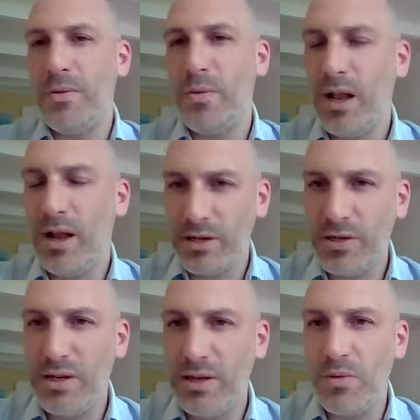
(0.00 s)
Well,
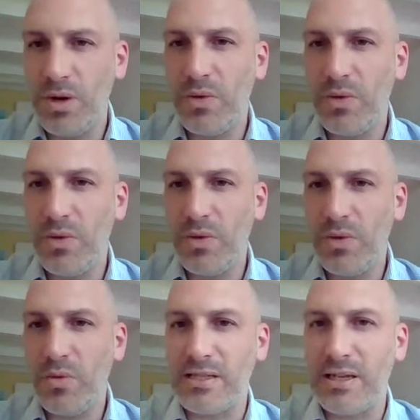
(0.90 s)
actually, it was
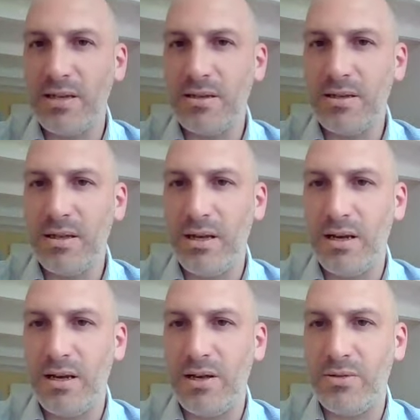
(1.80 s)
affecting
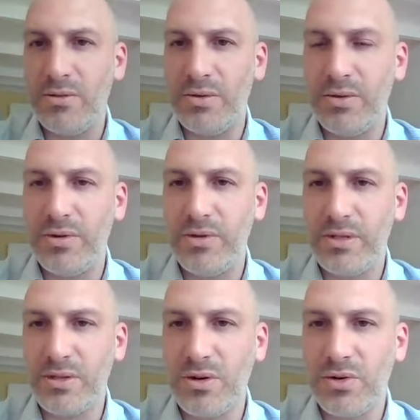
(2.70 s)
the
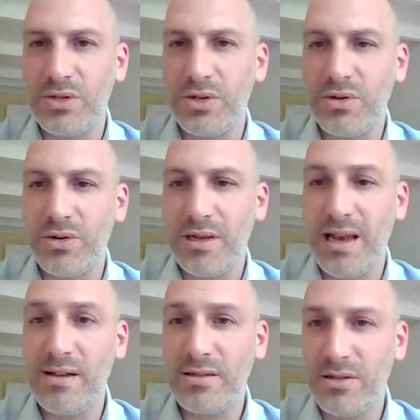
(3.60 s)
disclosure
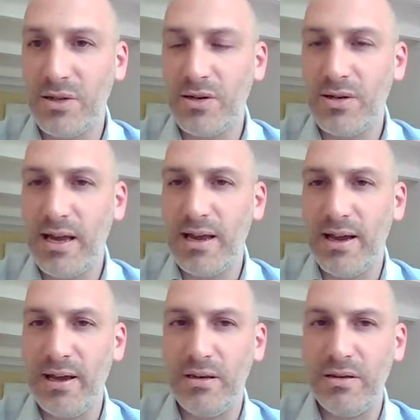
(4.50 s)
last year,
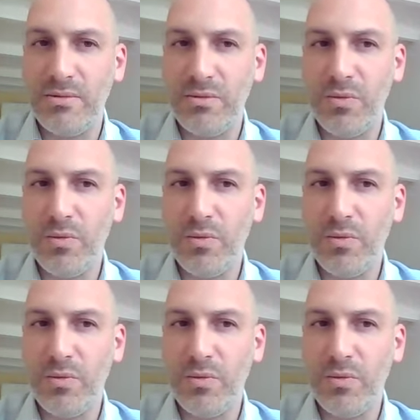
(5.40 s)
and